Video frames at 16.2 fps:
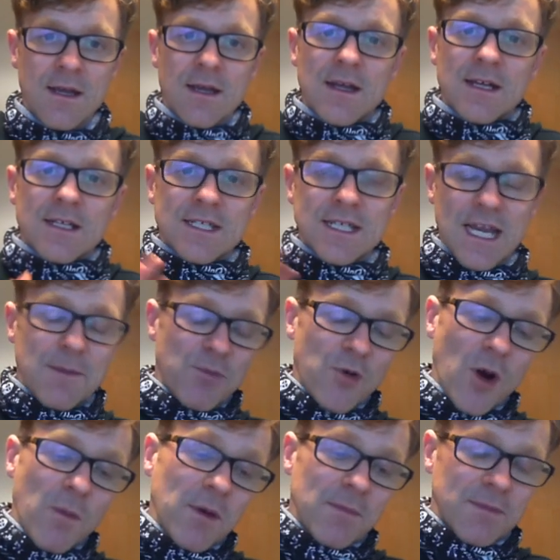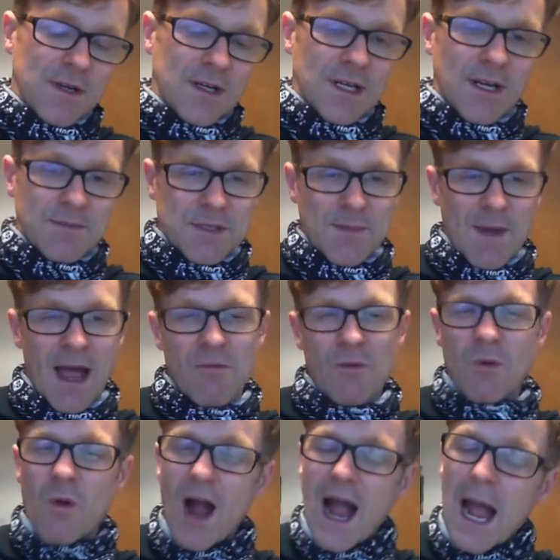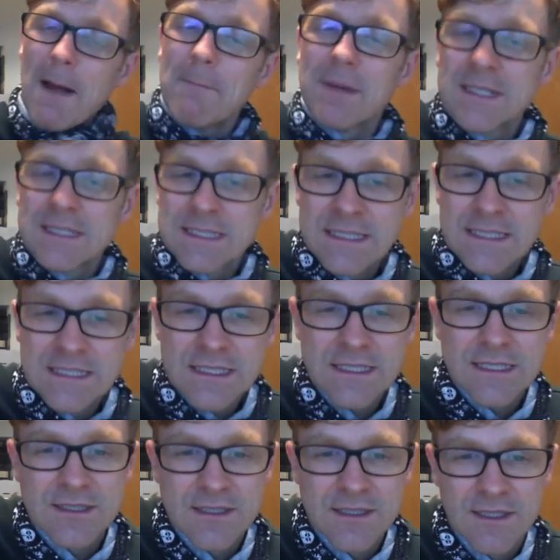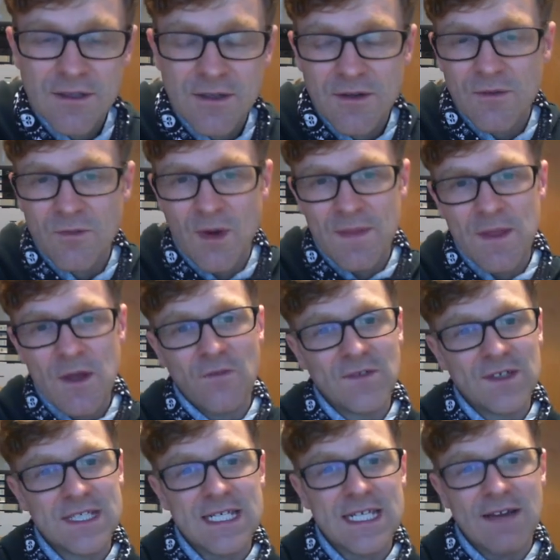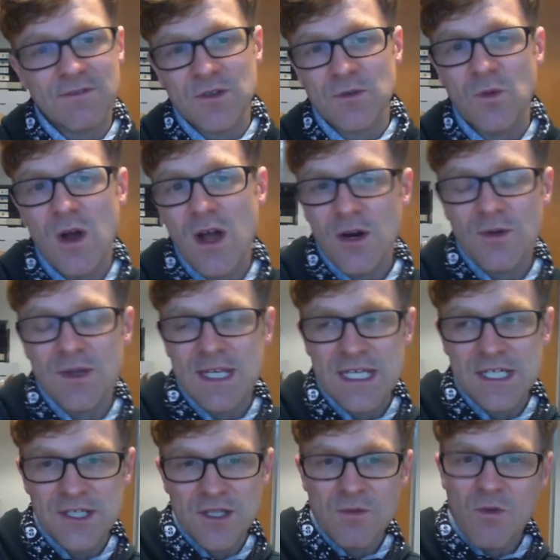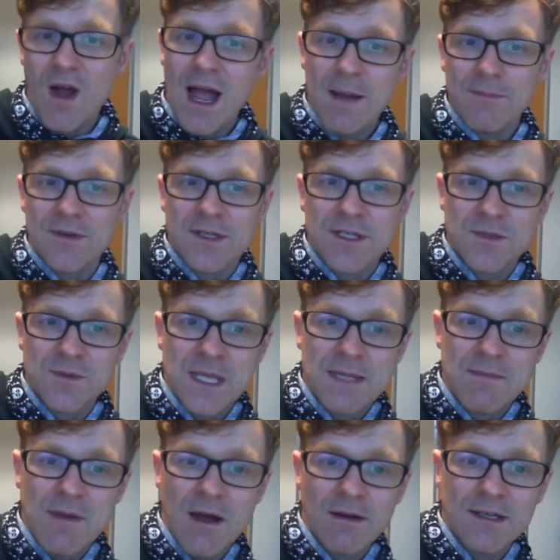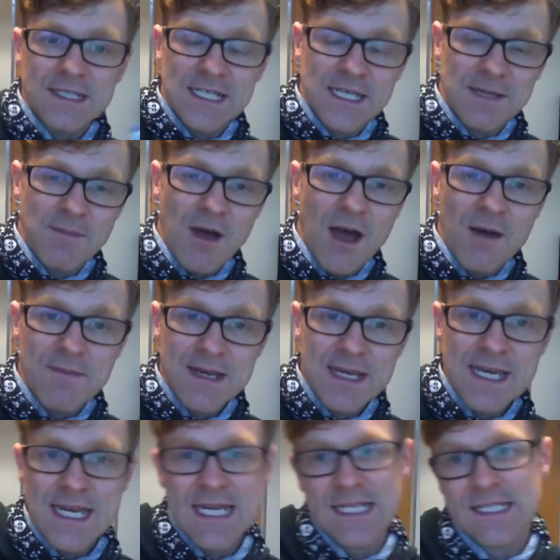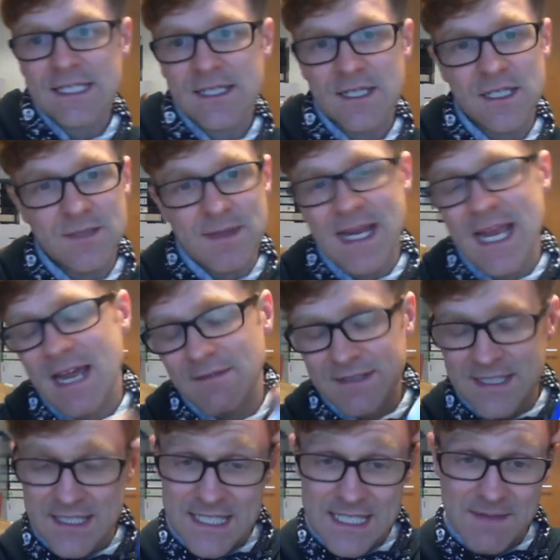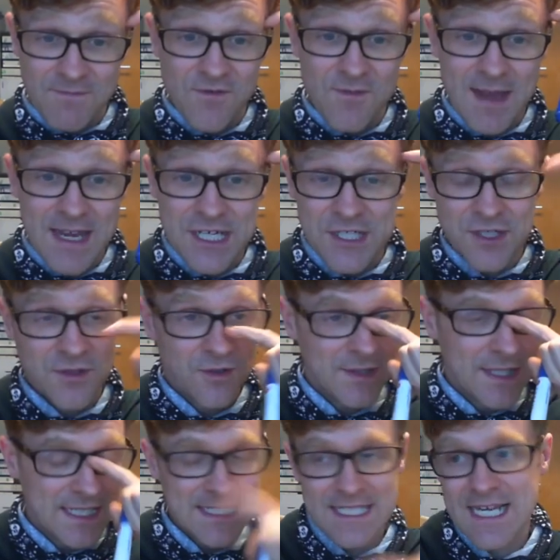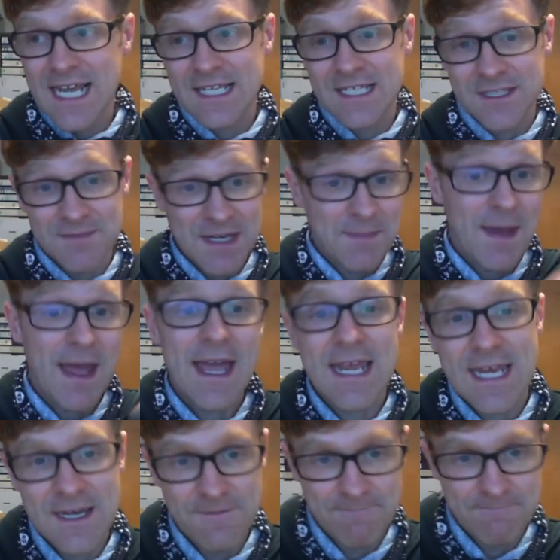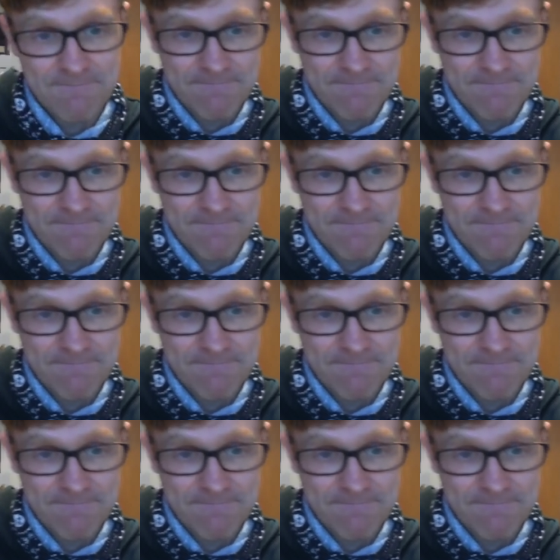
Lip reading: So then a problem comes about. Well, what happens when the offices have to work with each other? What happens when the marketing department needs some accountancy information or needs to get somebody paid?